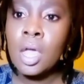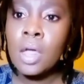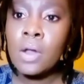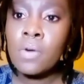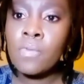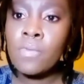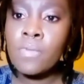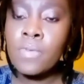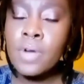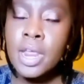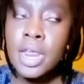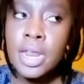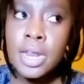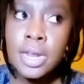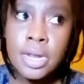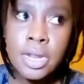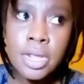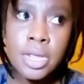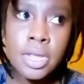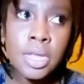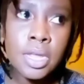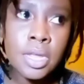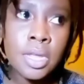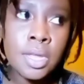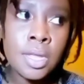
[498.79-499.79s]

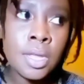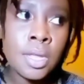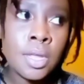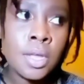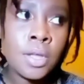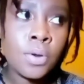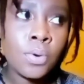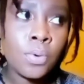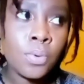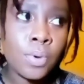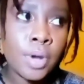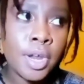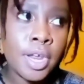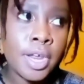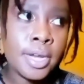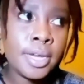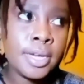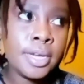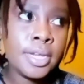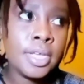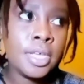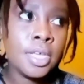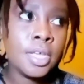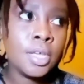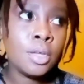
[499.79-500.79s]
really
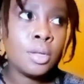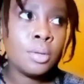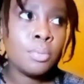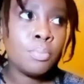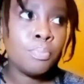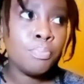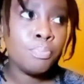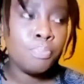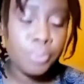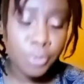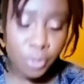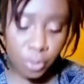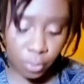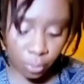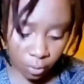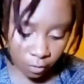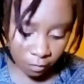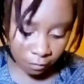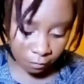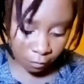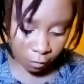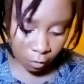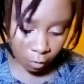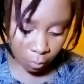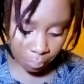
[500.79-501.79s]
really
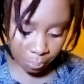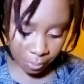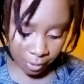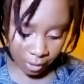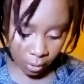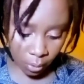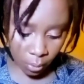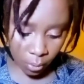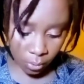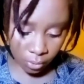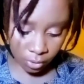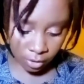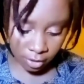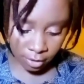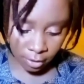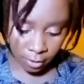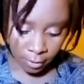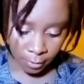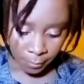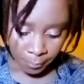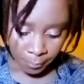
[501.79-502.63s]
beautiful because